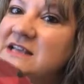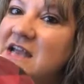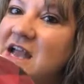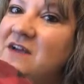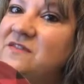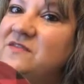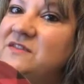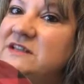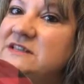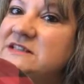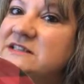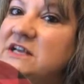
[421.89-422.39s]

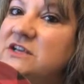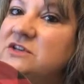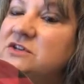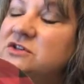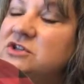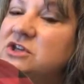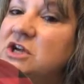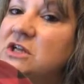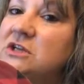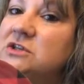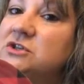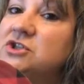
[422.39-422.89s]
have these at your
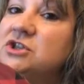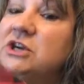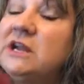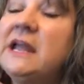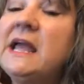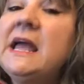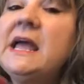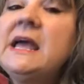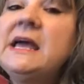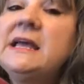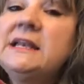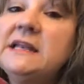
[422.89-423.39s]
Dollar Tree.
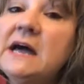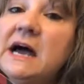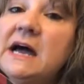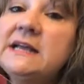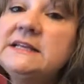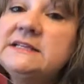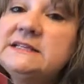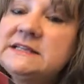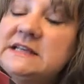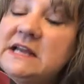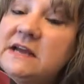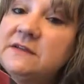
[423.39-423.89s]
Now,
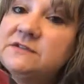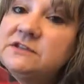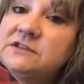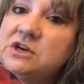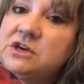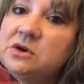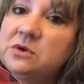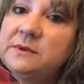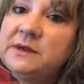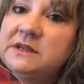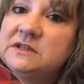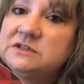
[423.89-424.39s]
I did have to go
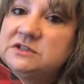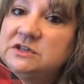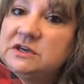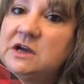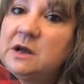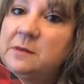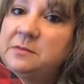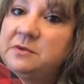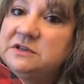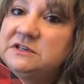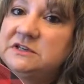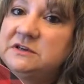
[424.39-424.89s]
around to a
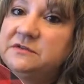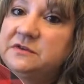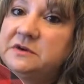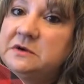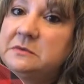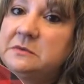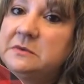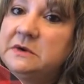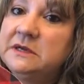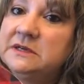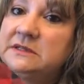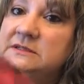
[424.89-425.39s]
couple
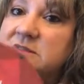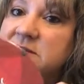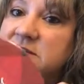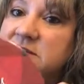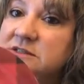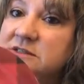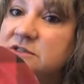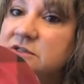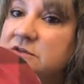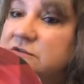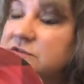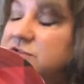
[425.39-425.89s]
different ones,
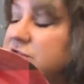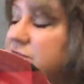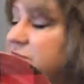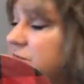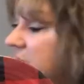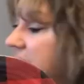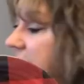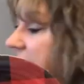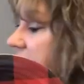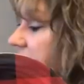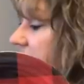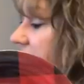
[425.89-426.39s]
you know, to
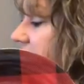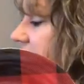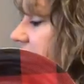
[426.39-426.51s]
find all